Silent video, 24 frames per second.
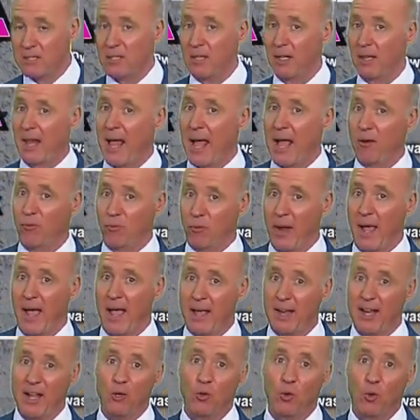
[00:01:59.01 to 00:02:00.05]
The light
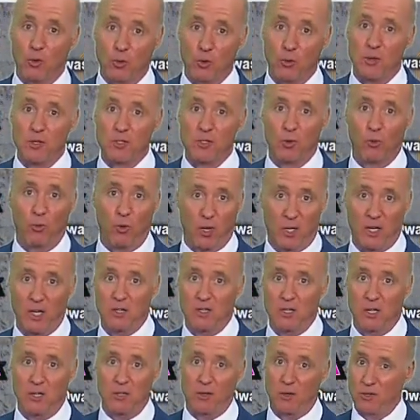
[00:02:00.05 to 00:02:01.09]
rain and or drizzle will
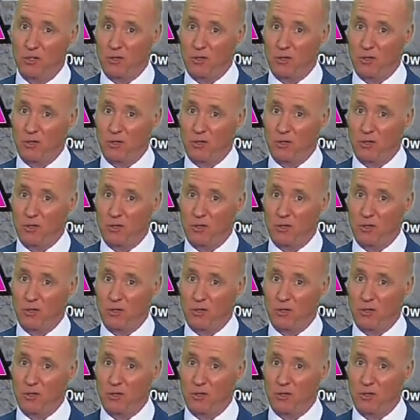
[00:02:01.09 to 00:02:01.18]
continue.